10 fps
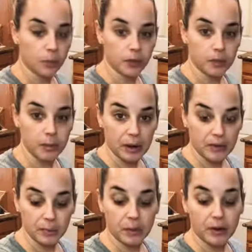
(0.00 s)
with the
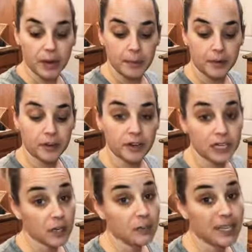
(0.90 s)
browning part, I put it on
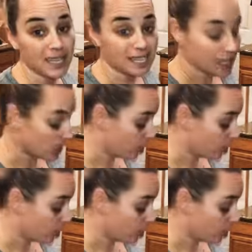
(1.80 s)
here because